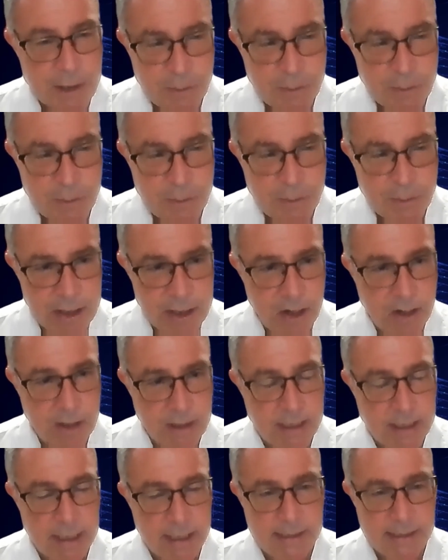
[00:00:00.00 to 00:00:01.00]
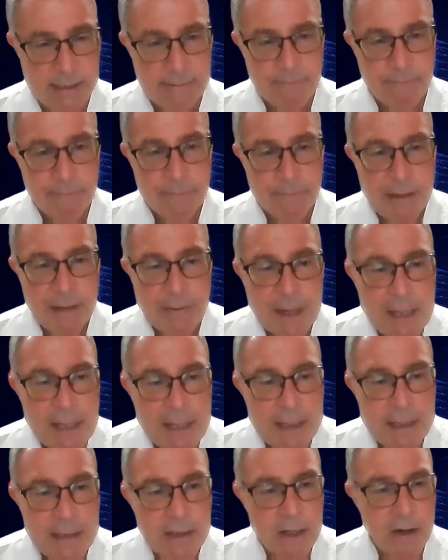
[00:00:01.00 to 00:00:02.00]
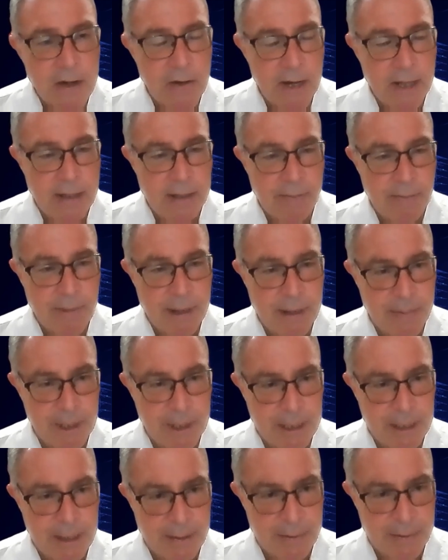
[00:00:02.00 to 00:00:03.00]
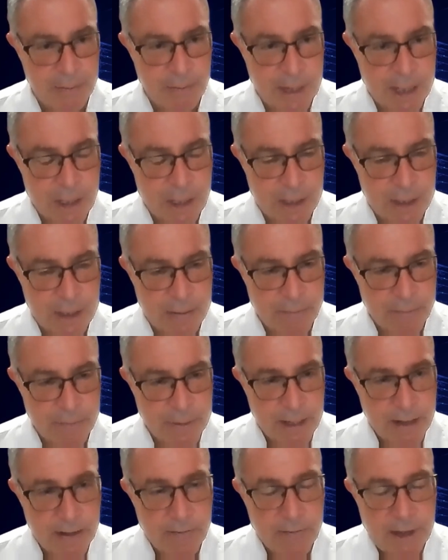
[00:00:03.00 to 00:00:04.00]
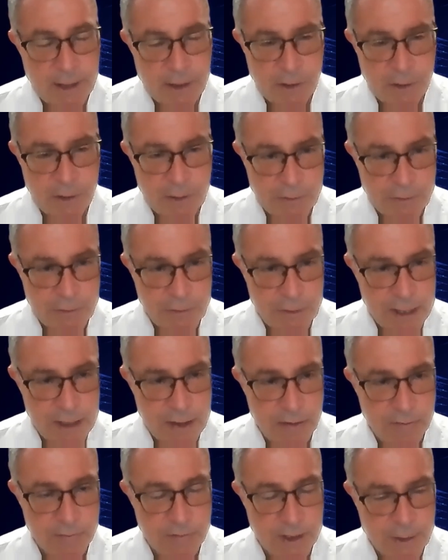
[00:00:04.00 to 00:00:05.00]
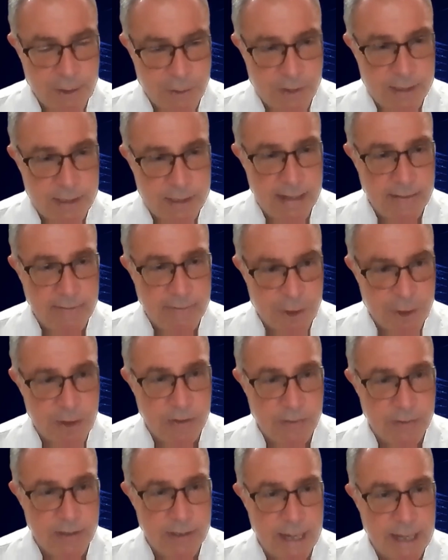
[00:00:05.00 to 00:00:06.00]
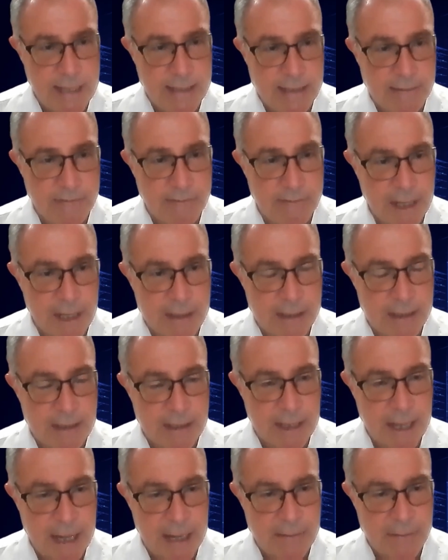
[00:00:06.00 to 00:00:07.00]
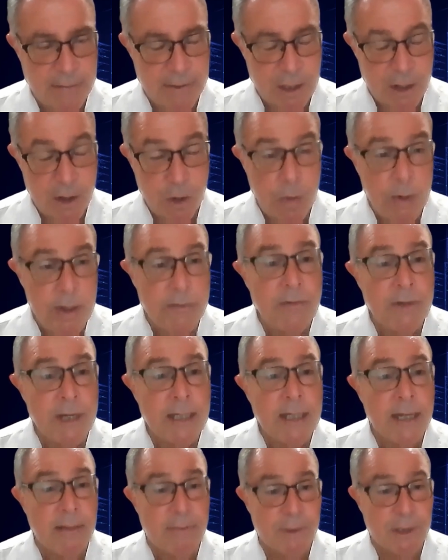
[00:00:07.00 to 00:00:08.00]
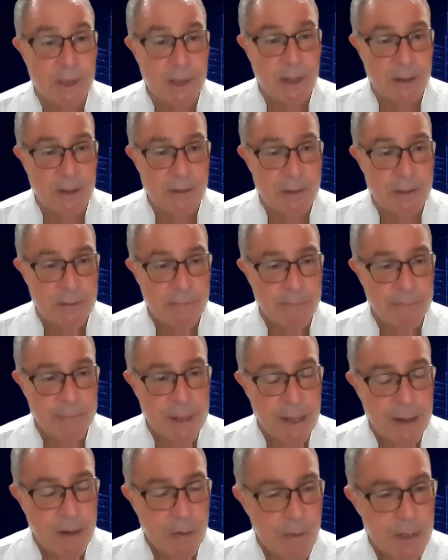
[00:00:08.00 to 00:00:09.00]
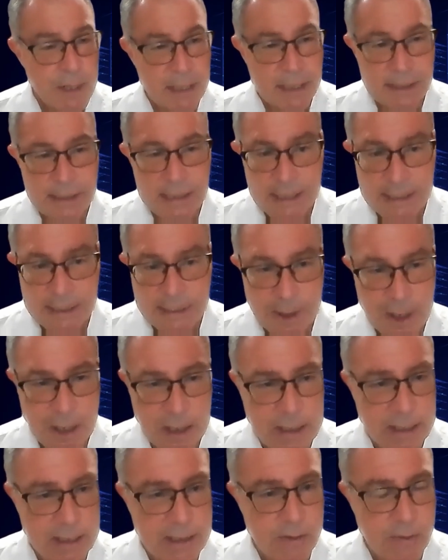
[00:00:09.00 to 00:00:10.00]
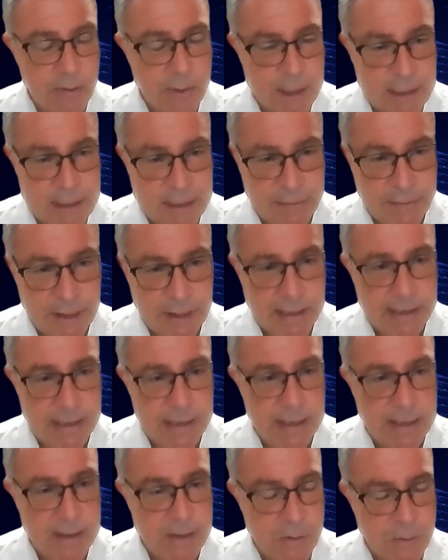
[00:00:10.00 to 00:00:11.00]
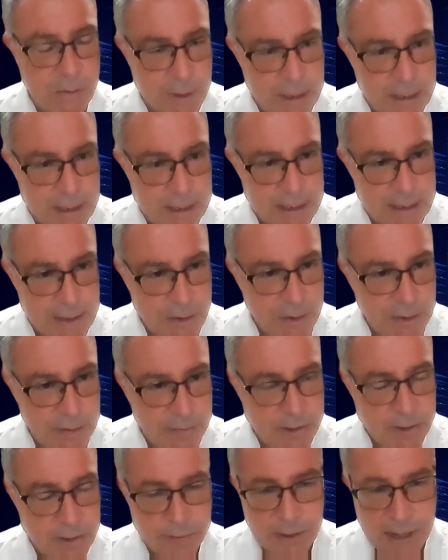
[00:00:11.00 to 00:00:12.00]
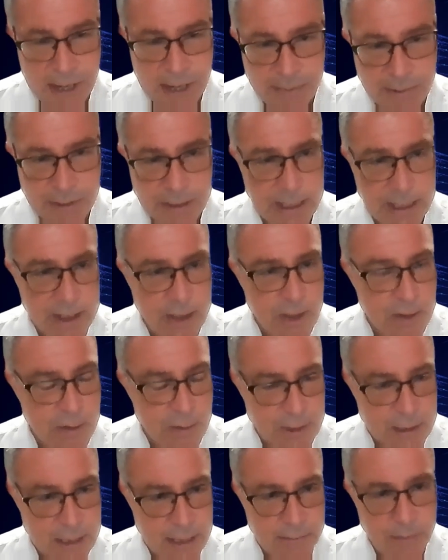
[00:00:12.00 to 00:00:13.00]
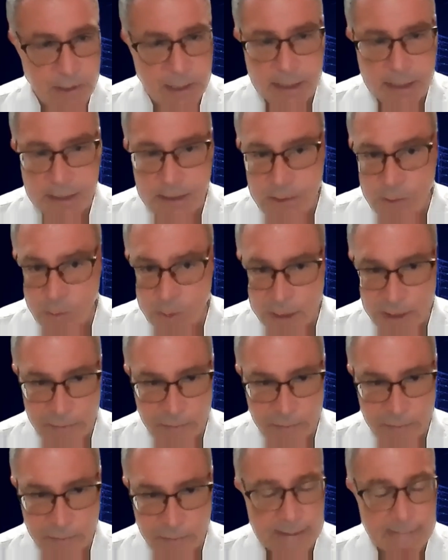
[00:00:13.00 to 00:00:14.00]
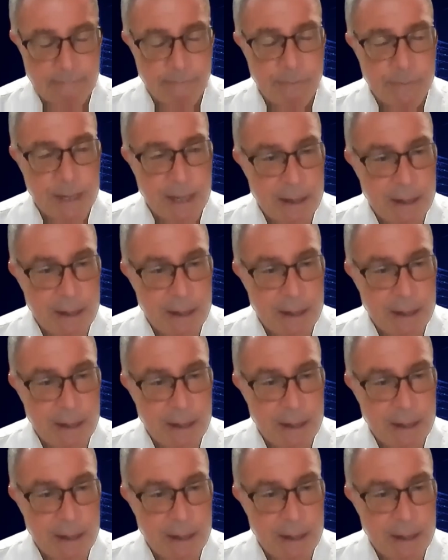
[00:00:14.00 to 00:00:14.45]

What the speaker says: To put it in context, there is no other public health measure that you can think of that would save 280,000 lives, or even that comes close, whether it's antibiotics or whether it's vaccines or whether it's treatment of hypertension or diabetes or whatever it is.